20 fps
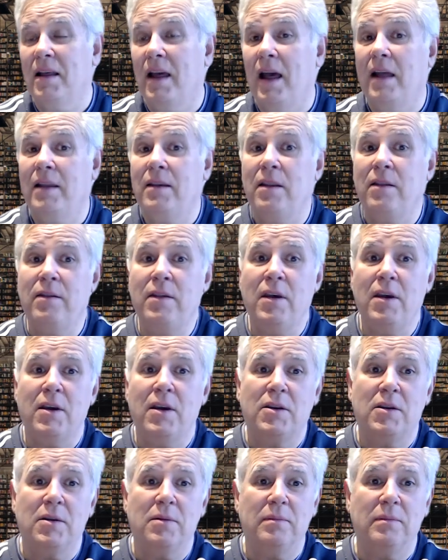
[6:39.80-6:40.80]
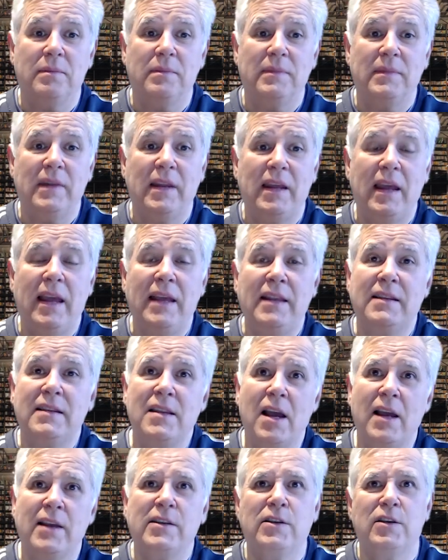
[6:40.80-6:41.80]
And the third, it's
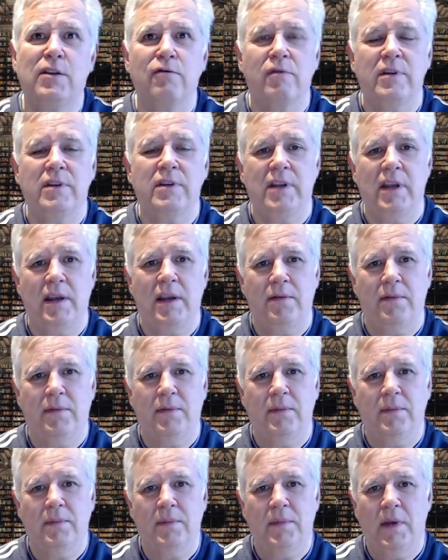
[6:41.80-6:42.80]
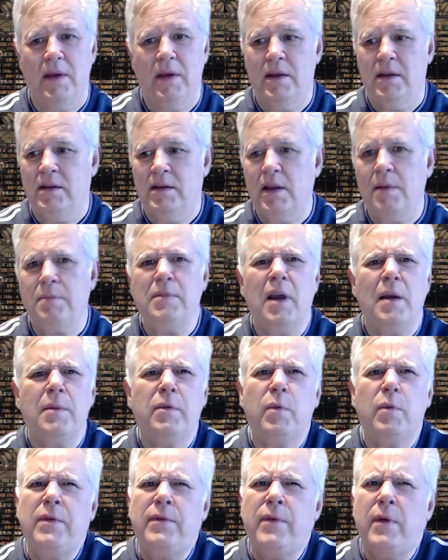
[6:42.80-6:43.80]
nice to receive.
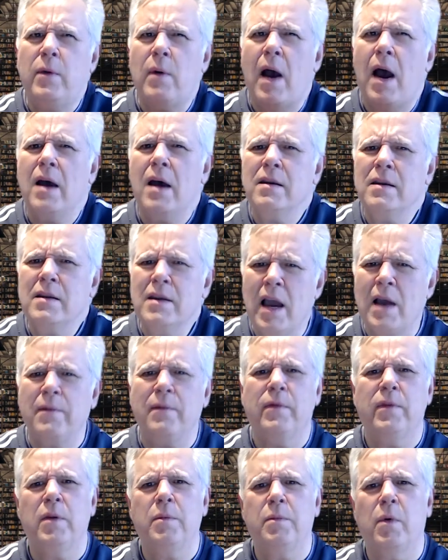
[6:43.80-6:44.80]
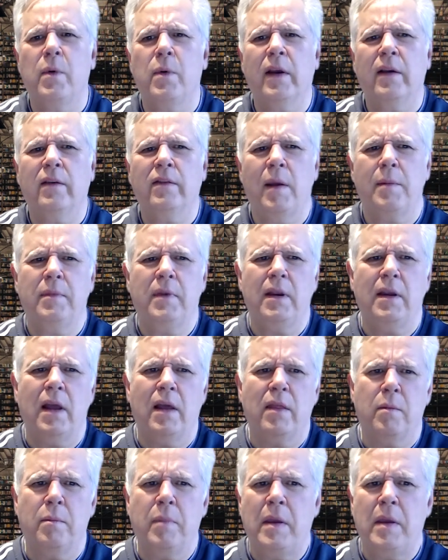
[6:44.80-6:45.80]
Sometimes we feel uncomfortable accepting
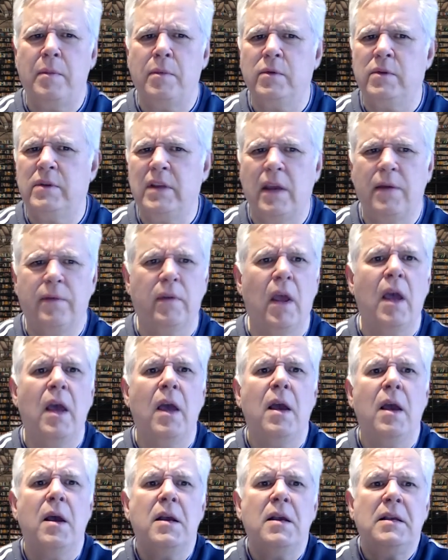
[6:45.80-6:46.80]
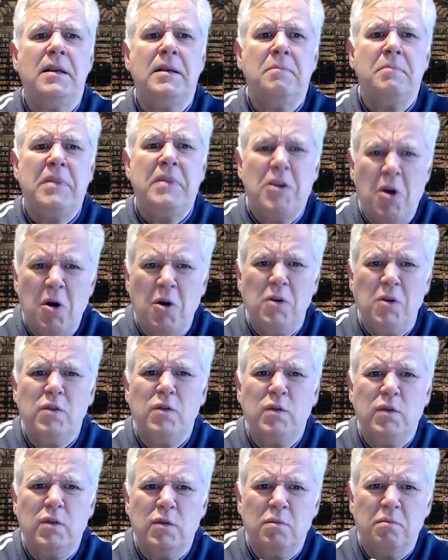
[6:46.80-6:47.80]
other people's gifts
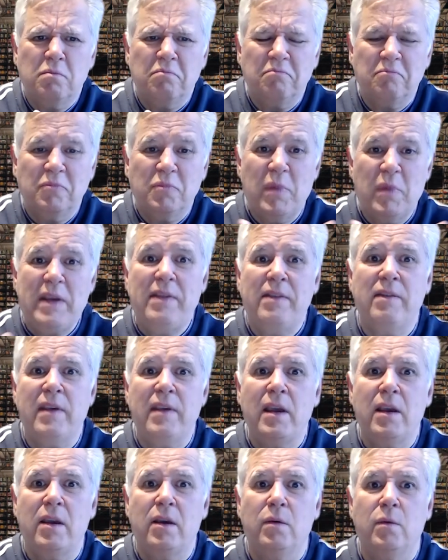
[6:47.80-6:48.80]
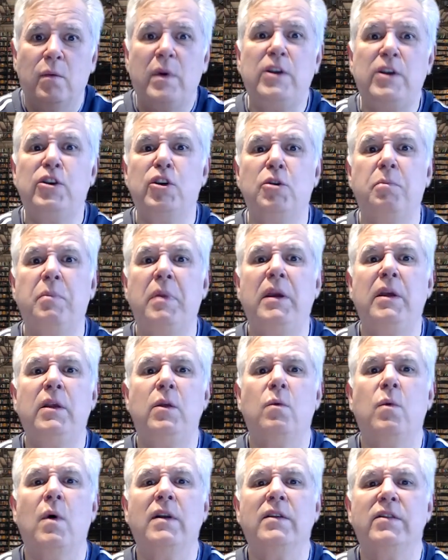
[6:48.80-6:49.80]
because we think we should be the
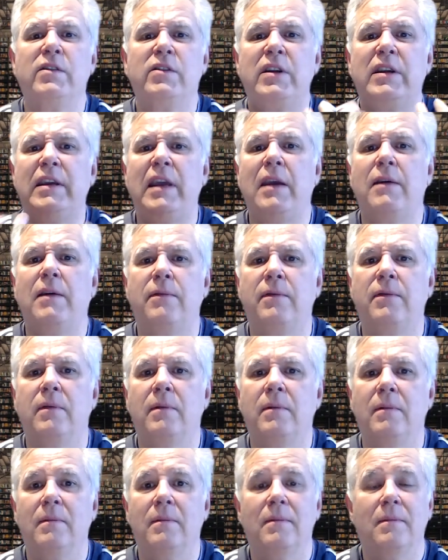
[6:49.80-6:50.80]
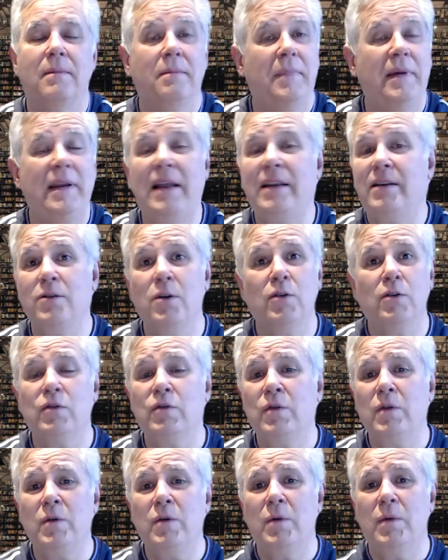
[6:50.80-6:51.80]
ones to give, but that's not
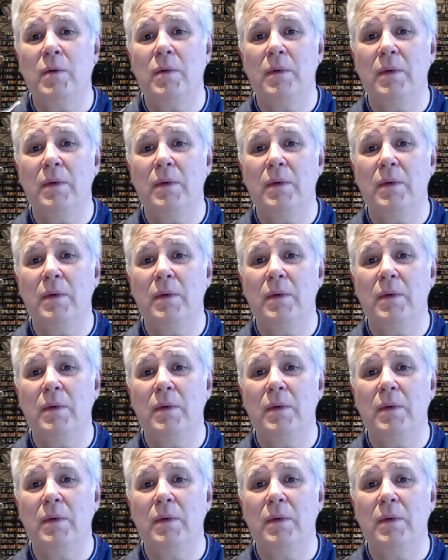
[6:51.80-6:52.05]
true.